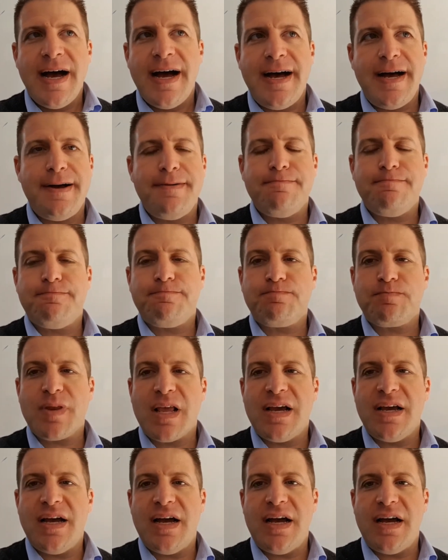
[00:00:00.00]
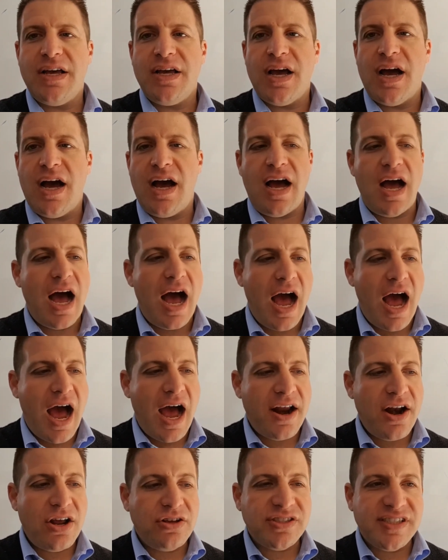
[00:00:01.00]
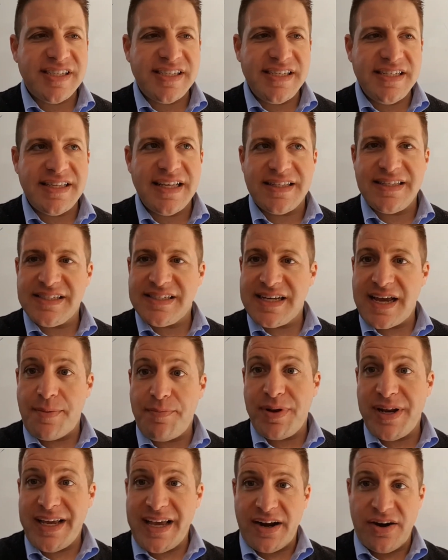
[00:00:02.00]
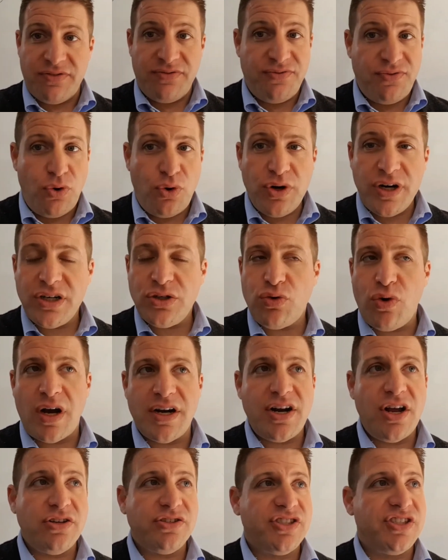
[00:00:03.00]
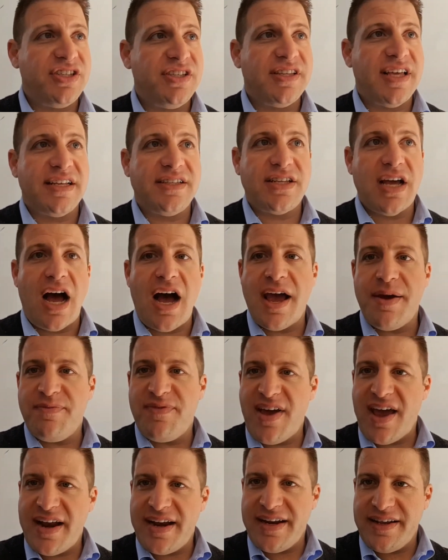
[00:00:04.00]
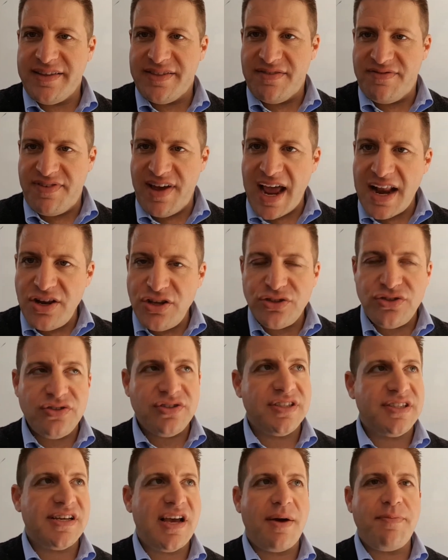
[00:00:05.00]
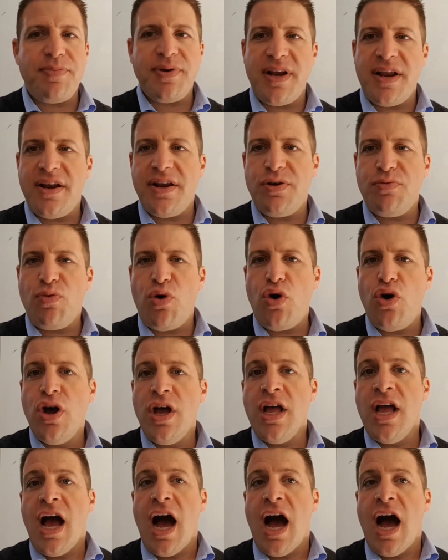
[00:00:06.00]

I don't see that this company can afford it, or I don't see that I'm adding the value to this company anymore.